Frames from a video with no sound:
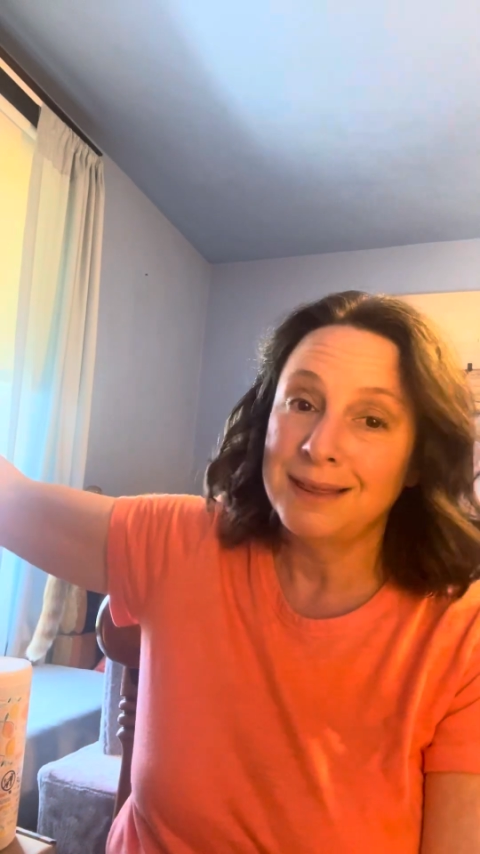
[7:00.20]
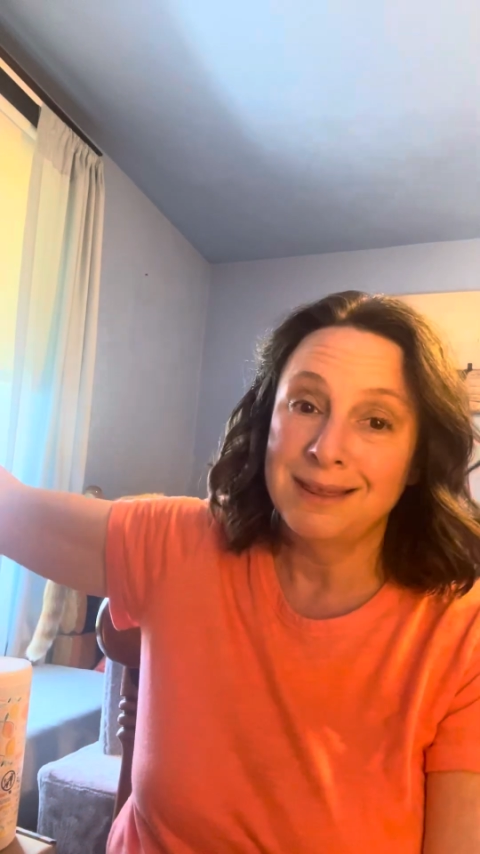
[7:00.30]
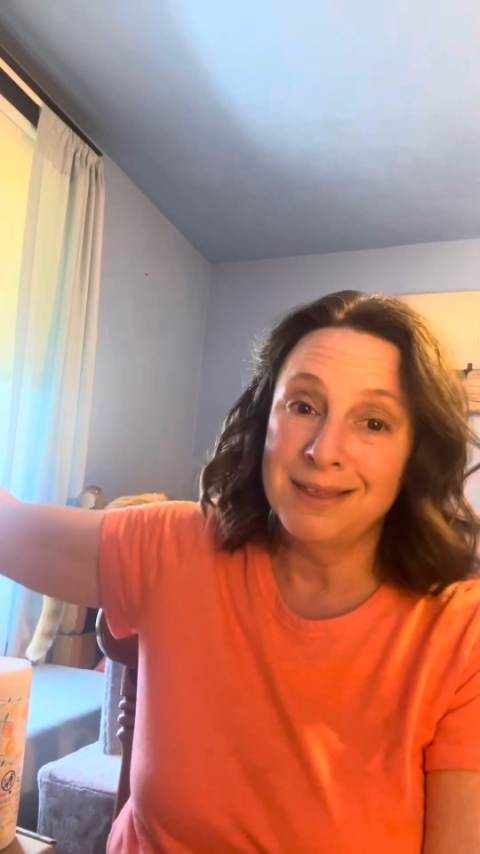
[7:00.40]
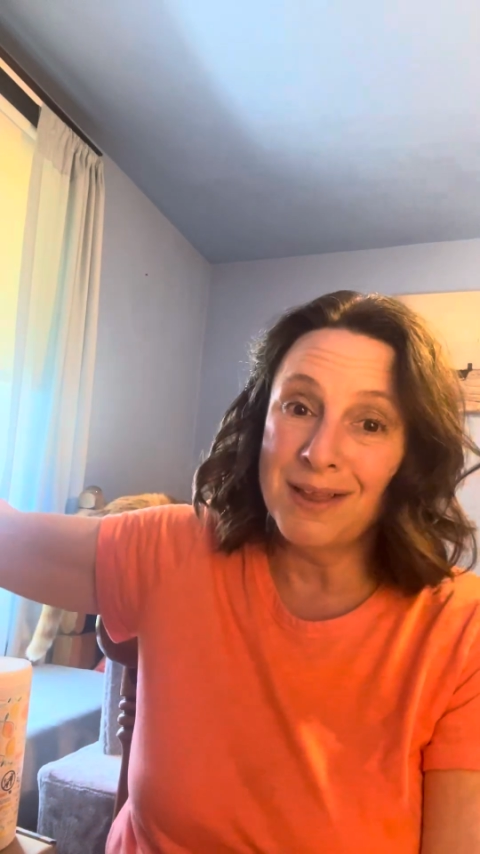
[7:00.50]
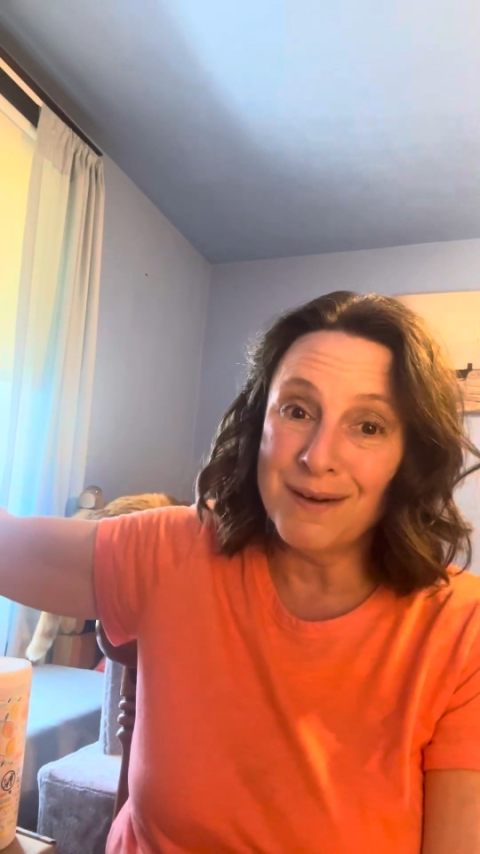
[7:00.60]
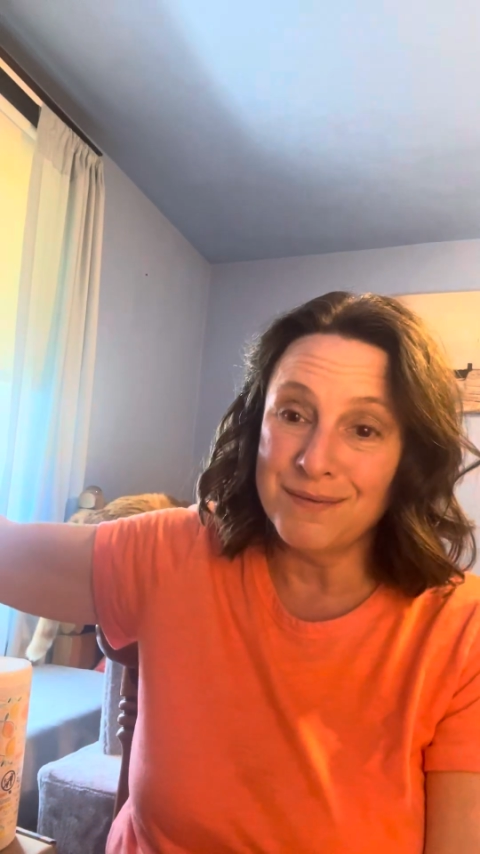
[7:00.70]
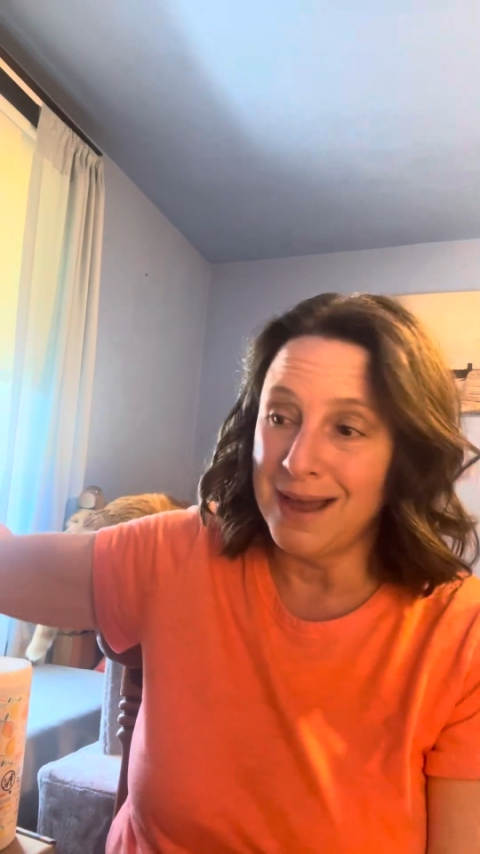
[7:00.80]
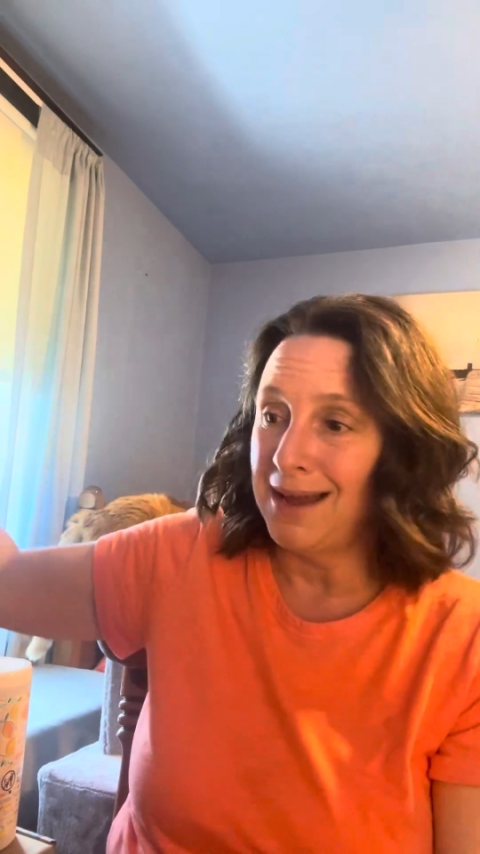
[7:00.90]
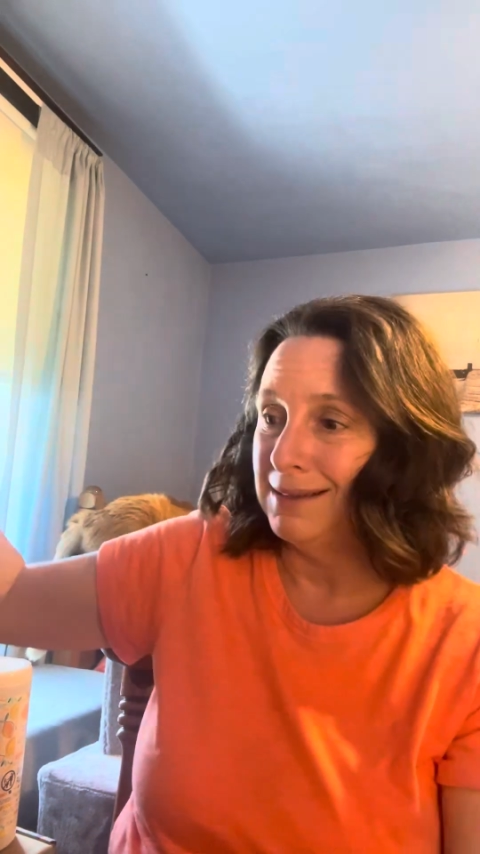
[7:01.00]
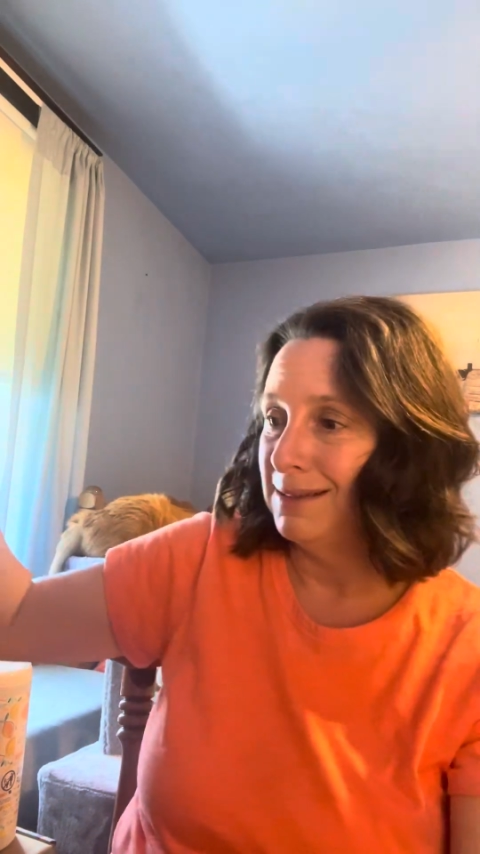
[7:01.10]
love
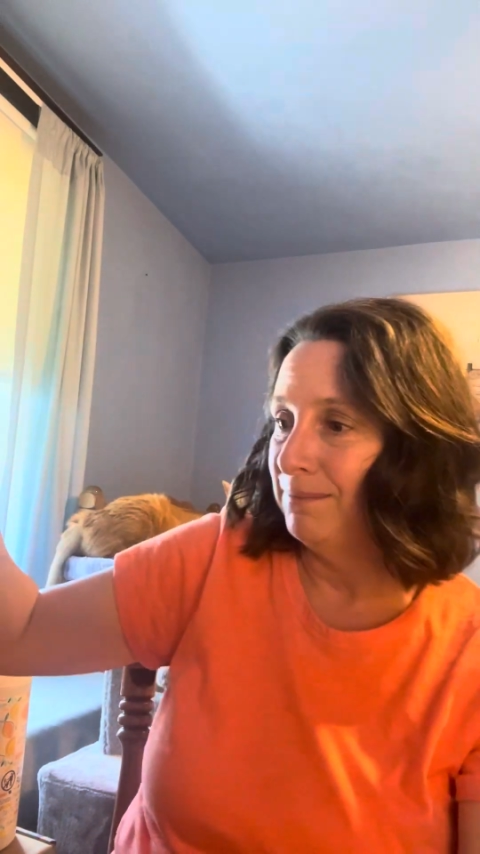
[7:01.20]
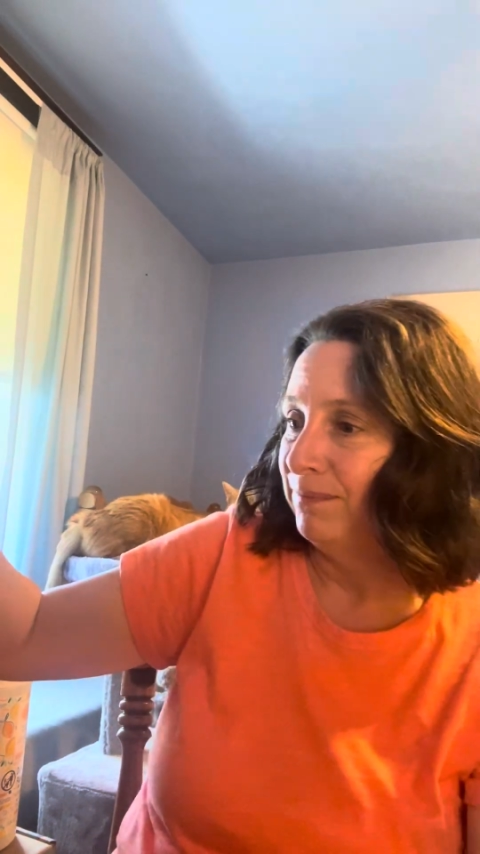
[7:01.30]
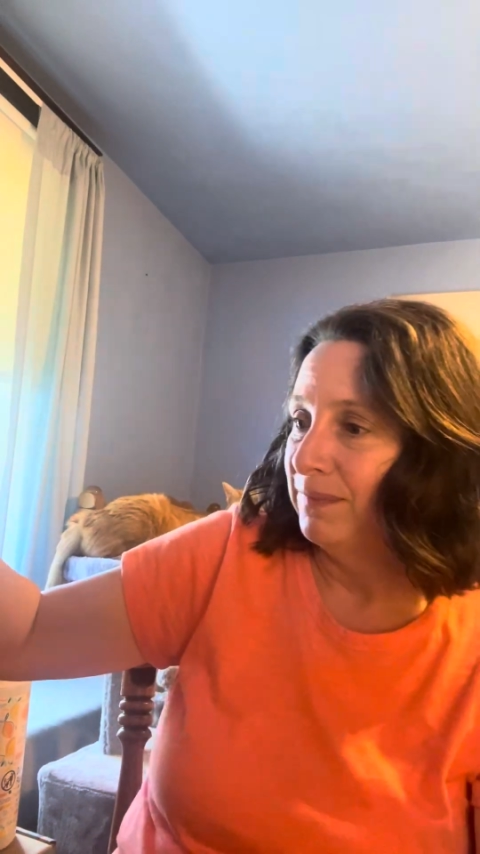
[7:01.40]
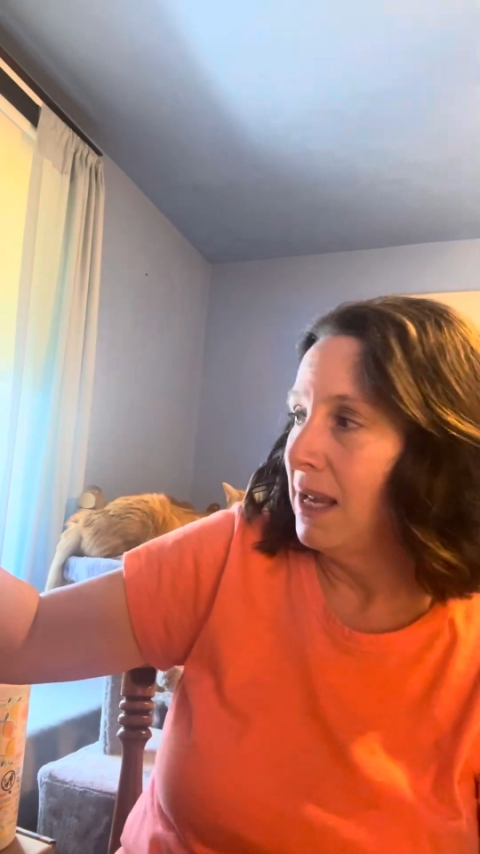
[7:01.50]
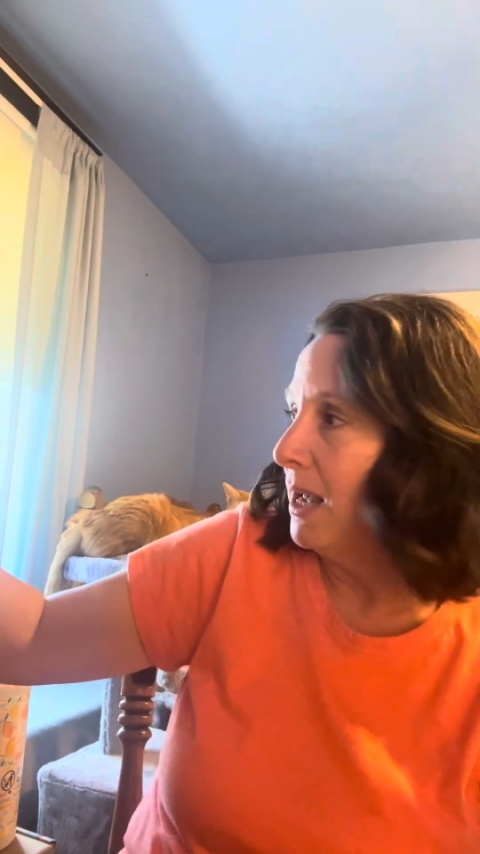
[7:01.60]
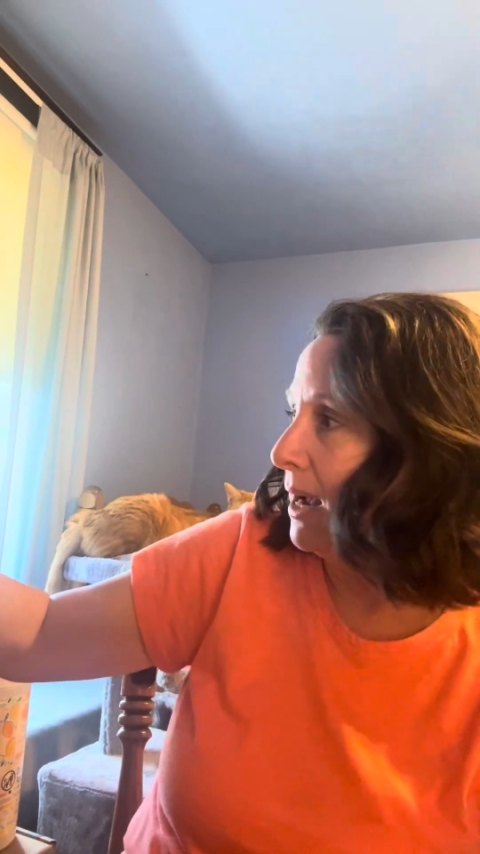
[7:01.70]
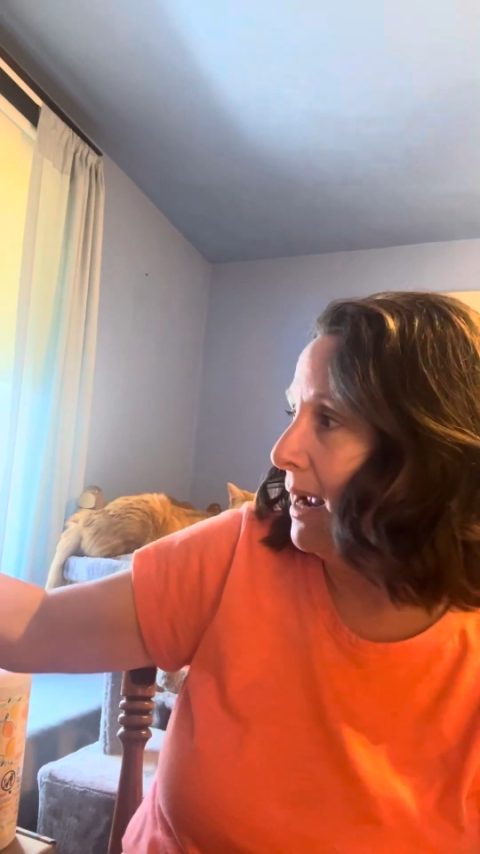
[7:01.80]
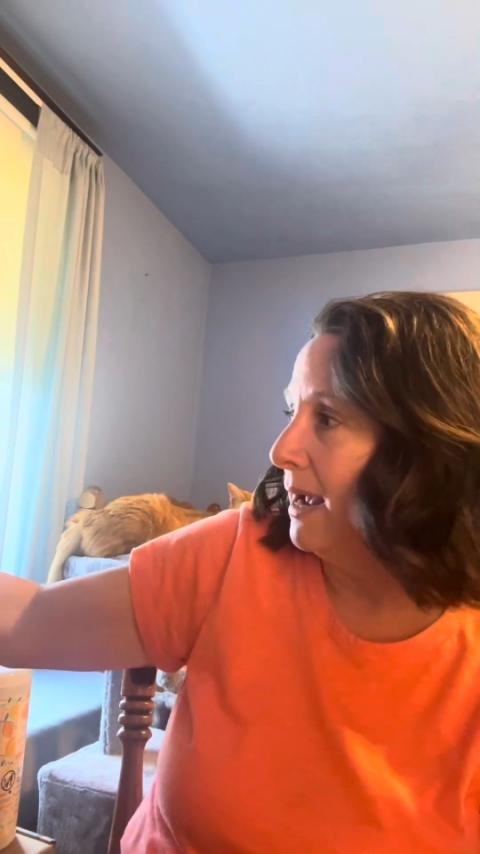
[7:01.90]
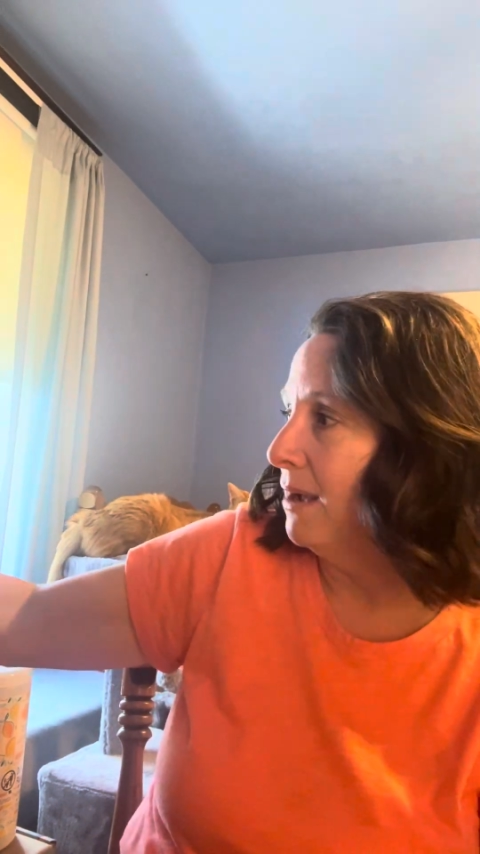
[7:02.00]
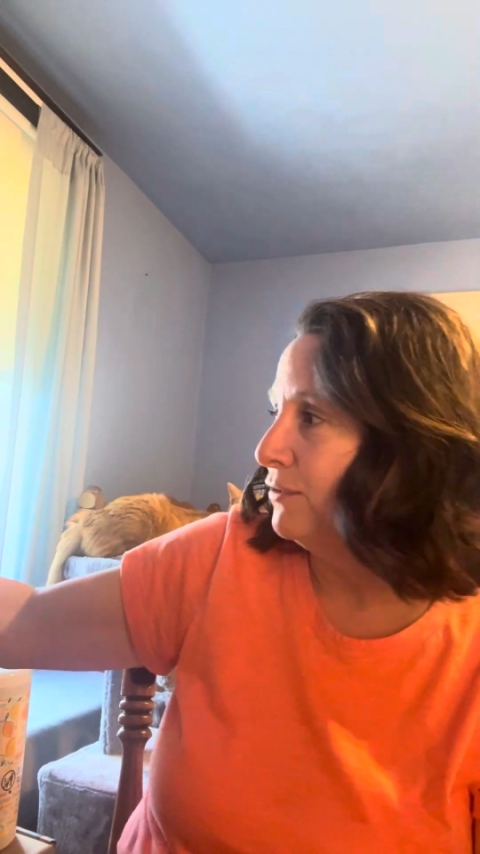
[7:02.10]
that. I have